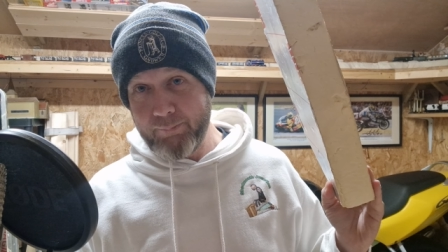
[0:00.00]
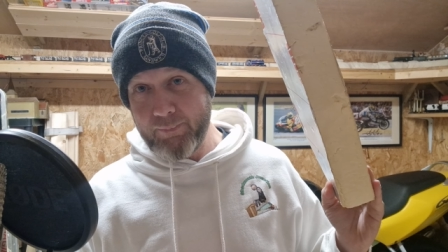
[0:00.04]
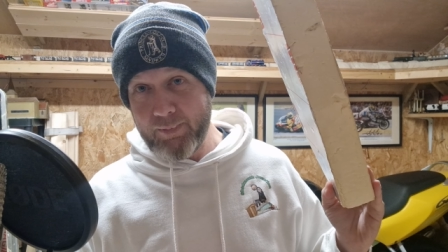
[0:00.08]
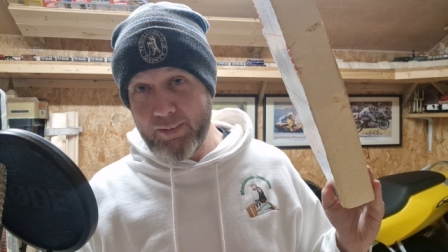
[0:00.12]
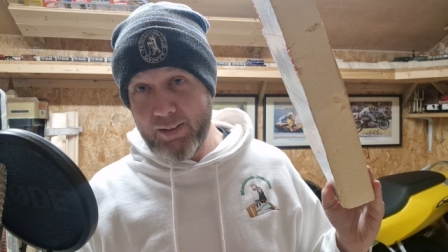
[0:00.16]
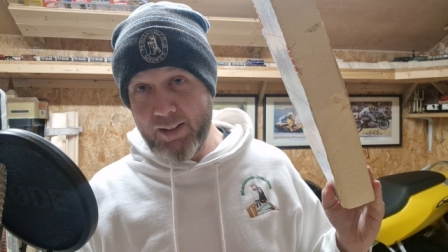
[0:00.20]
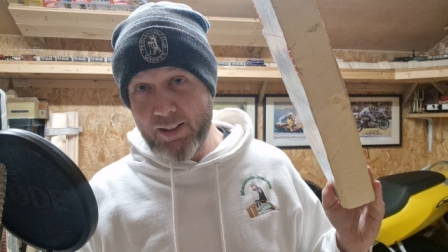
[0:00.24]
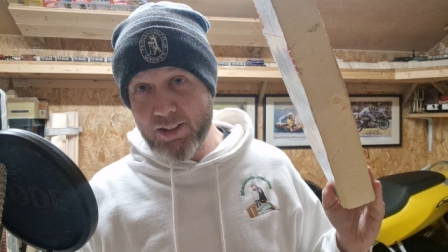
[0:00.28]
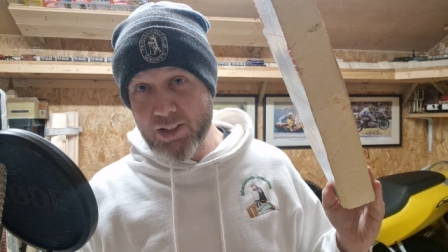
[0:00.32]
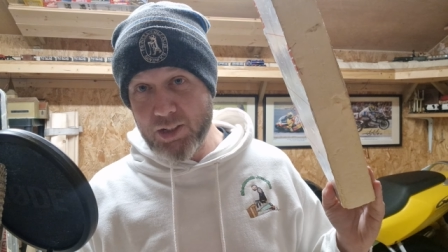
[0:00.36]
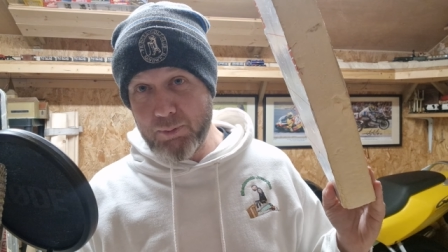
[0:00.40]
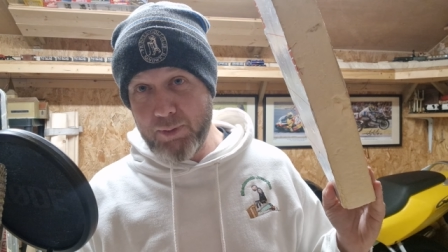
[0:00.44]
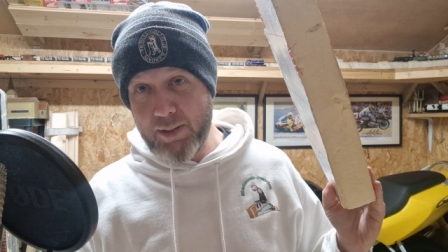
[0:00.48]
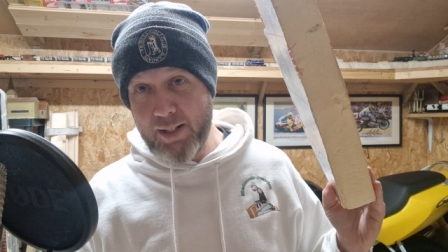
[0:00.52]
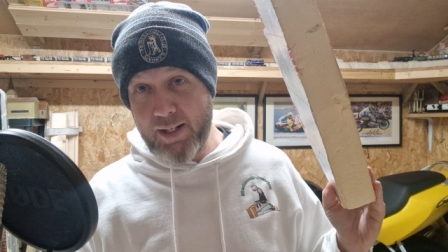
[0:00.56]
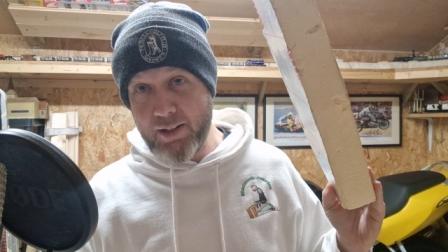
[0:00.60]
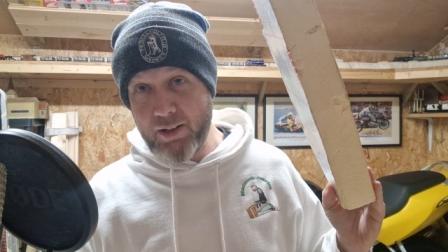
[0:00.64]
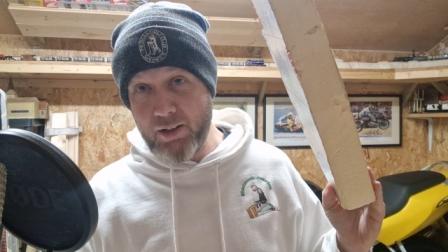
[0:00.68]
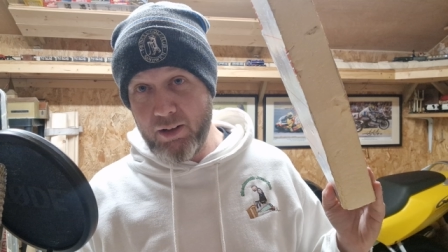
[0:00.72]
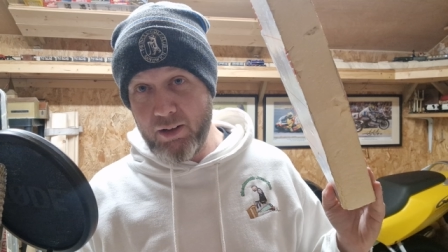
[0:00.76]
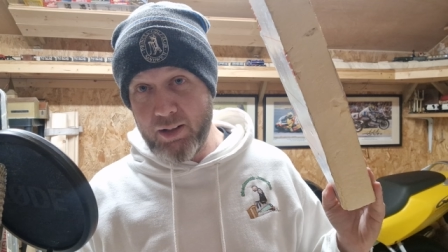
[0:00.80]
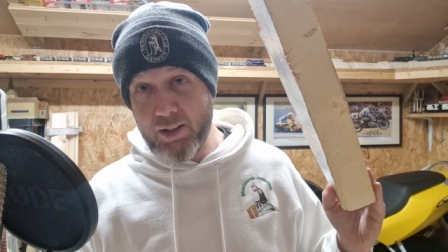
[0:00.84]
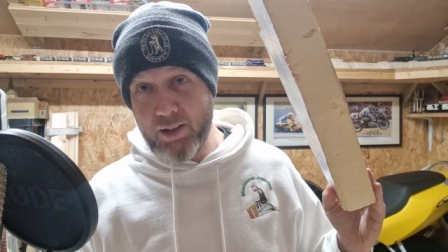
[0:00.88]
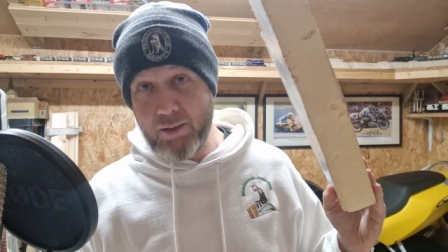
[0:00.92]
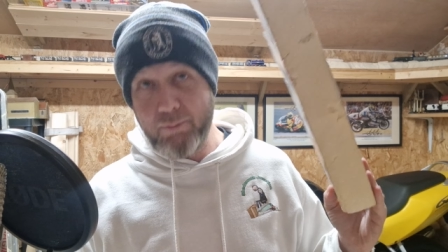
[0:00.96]
Here's some I had
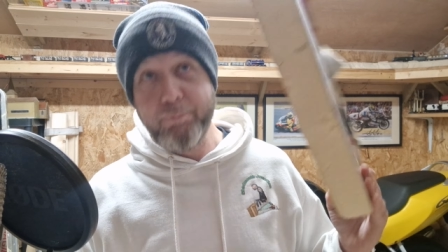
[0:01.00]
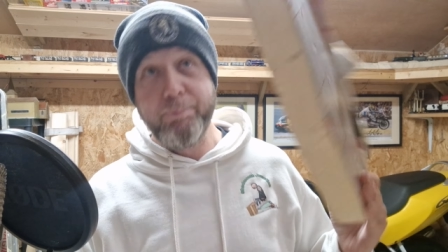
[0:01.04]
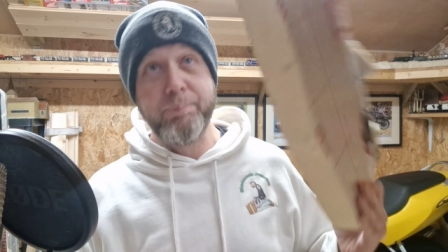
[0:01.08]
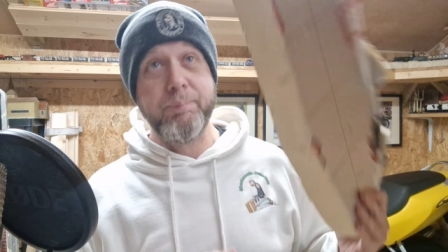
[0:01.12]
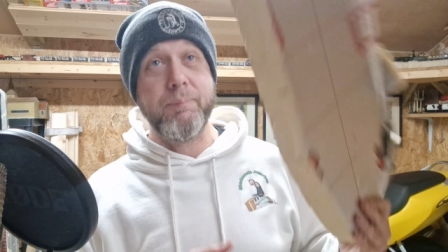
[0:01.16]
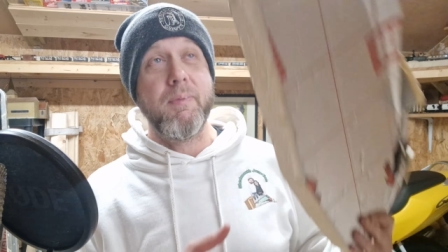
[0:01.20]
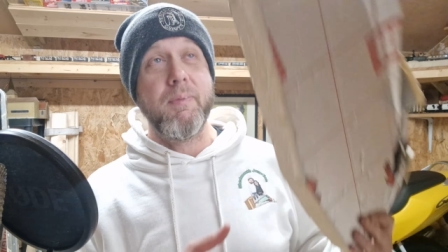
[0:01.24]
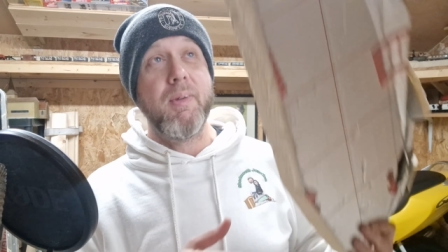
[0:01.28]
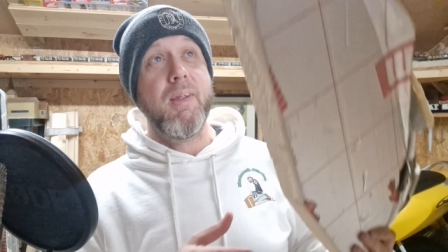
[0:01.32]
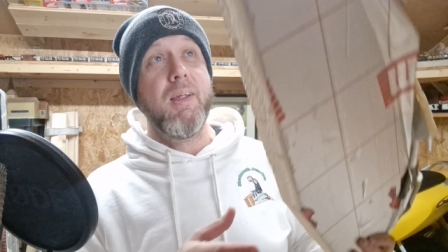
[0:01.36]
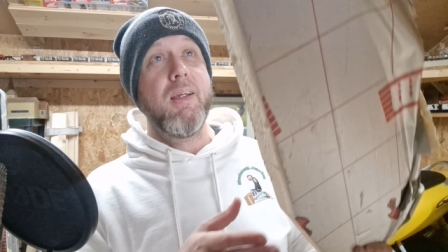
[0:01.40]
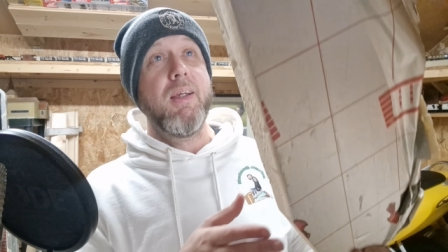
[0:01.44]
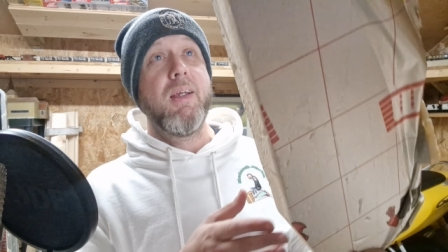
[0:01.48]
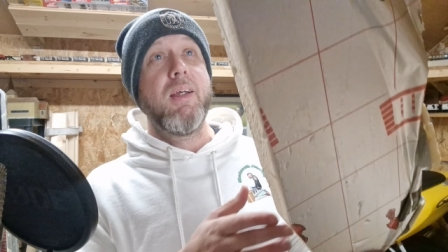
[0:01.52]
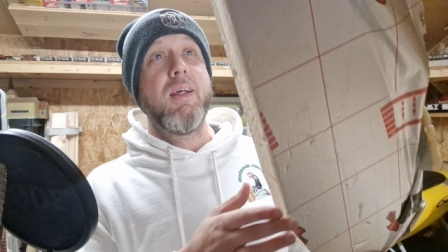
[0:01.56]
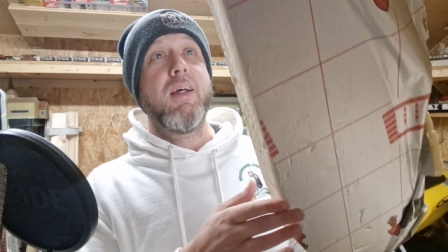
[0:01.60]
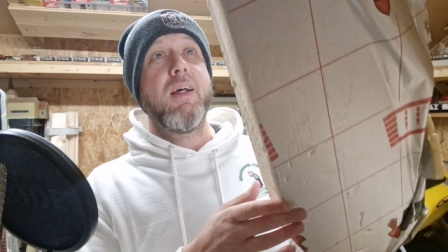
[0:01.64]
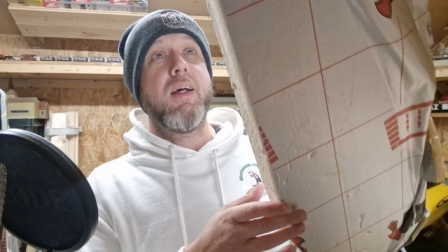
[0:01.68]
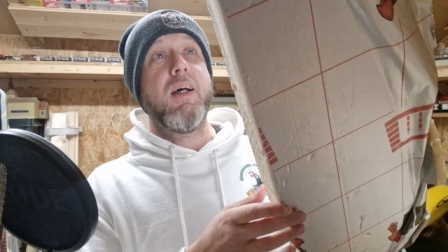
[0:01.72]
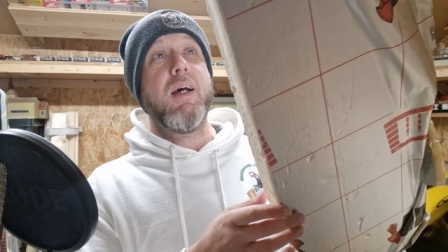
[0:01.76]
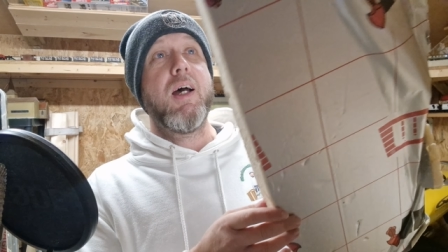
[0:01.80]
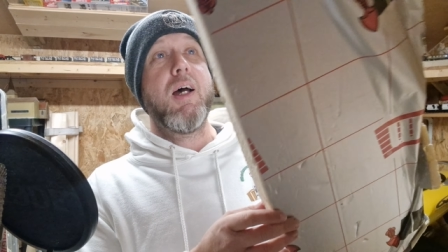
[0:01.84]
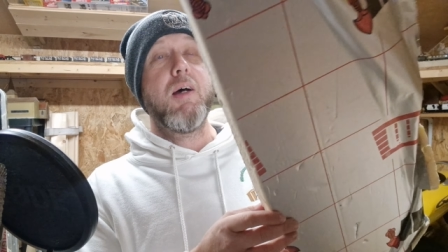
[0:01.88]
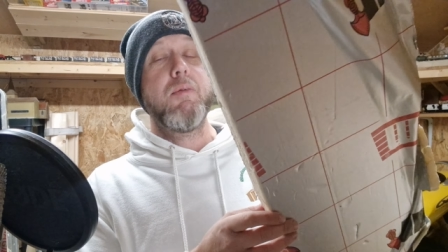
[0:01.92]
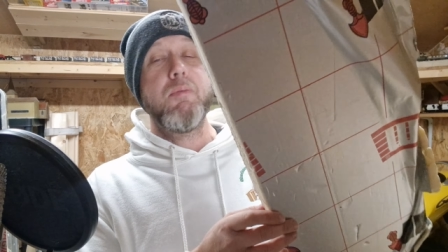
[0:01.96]
earlier.
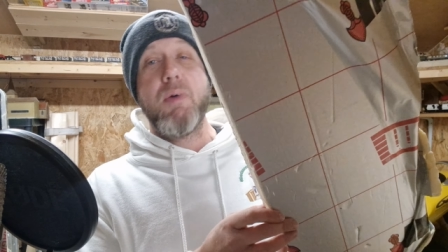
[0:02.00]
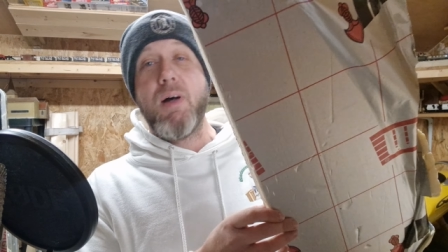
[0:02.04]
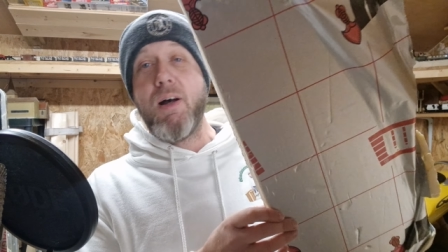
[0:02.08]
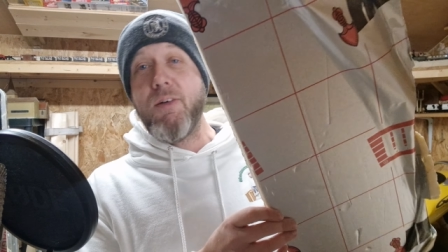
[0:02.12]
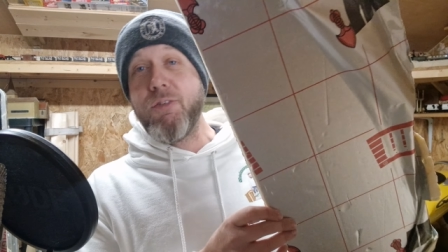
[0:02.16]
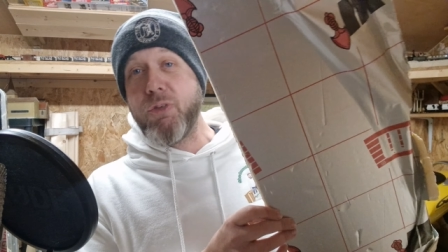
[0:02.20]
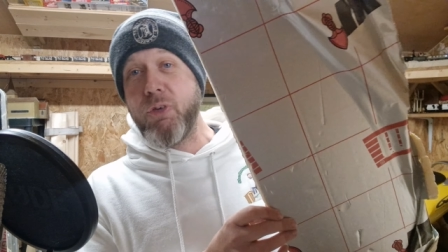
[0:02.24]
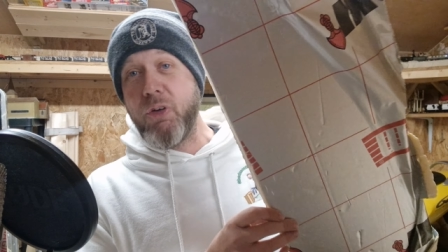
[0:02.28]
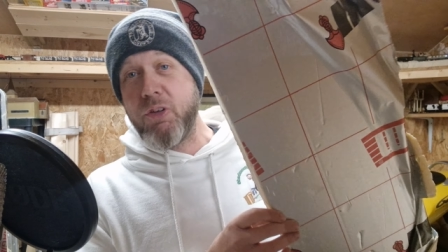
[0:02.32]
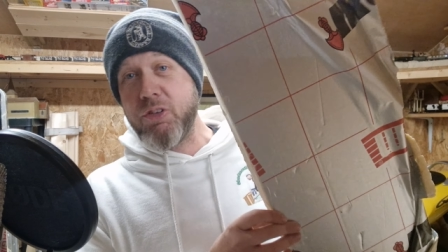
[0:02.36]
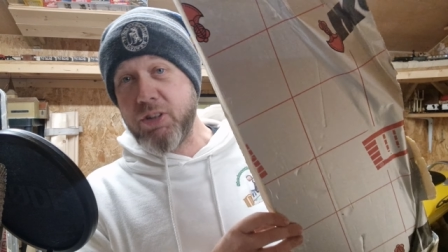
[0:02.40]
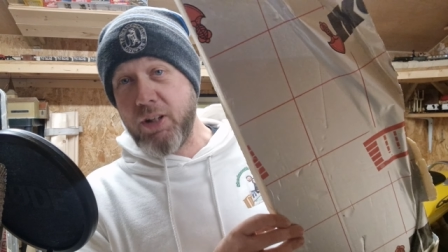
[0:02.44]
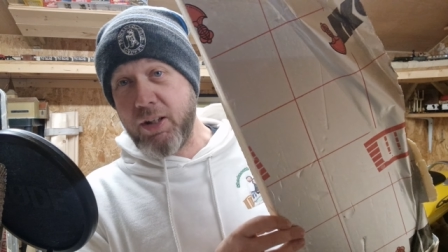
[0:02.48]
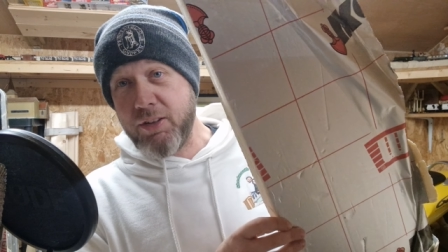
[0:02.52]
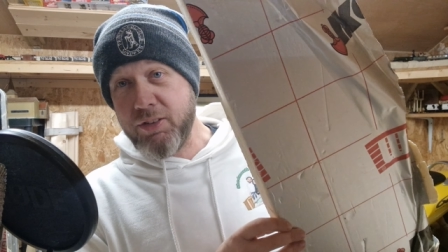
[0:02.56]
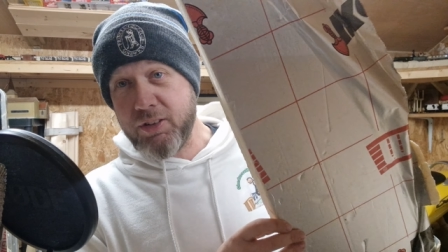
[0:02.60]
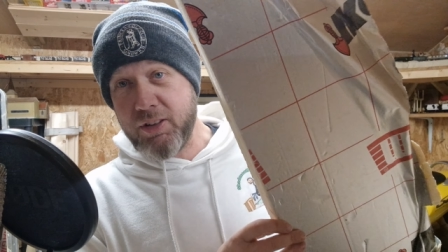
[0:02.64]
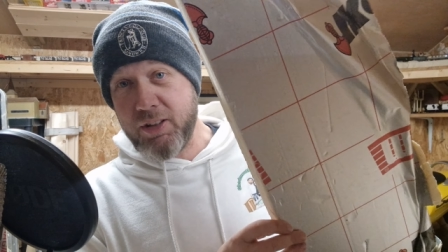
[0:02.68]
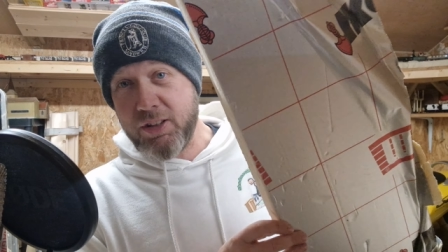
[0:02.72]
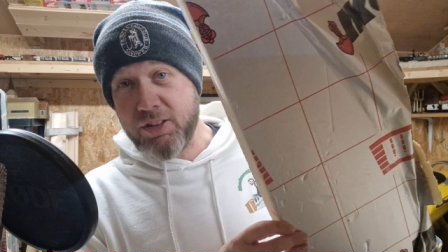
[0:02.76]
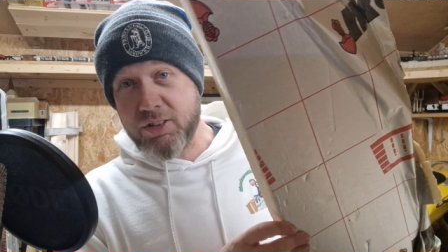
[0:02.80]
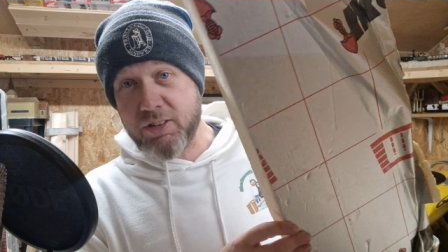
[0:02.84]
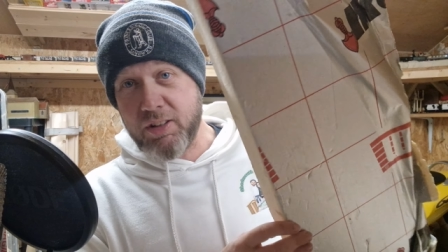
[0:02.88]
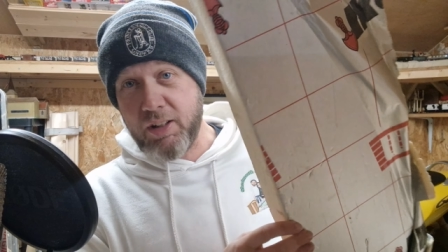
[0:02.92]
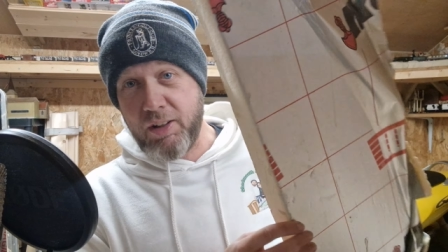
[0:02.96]
Um, I've got tons of
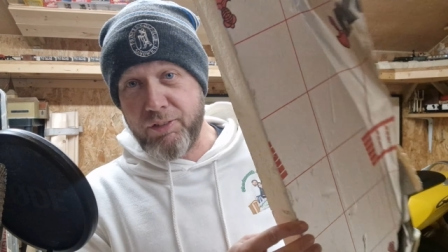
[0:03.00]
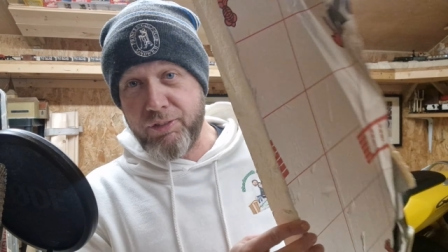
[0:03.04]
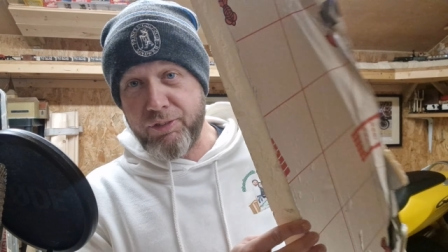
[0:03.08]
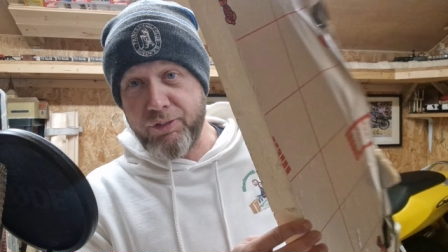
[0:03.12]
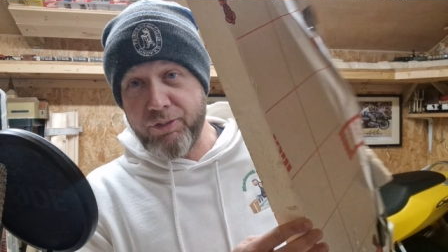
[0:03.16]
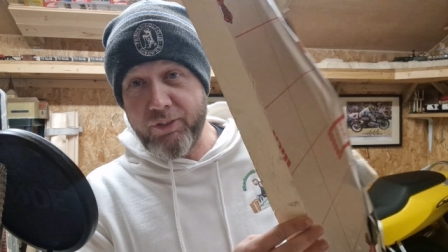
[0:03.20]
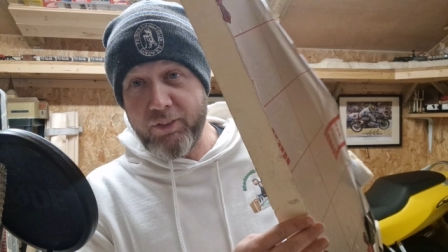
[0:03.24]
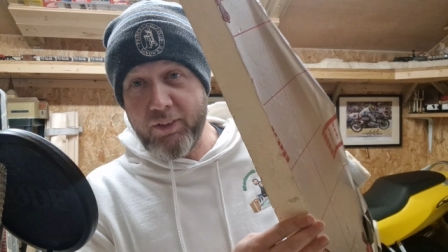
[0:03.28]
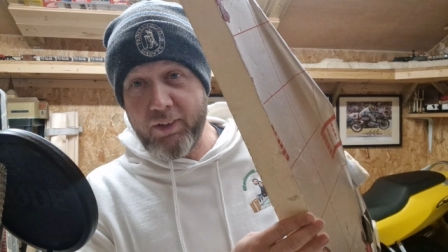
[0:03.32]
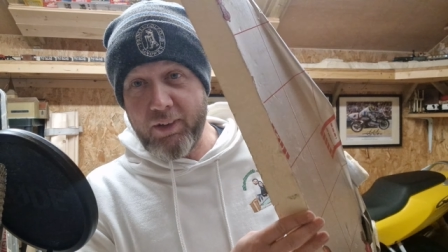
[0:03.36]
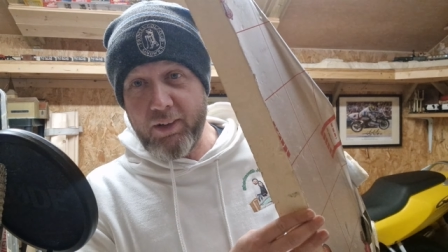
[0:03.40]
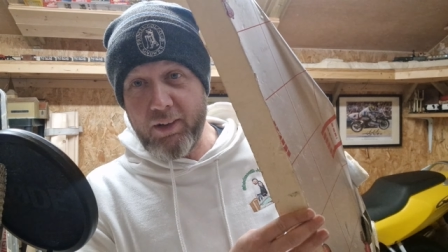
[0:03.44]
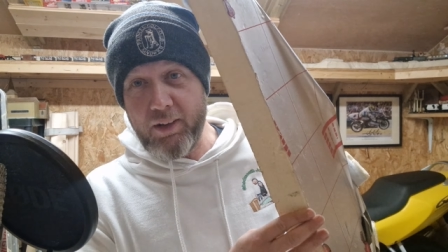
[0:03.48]
this stuff.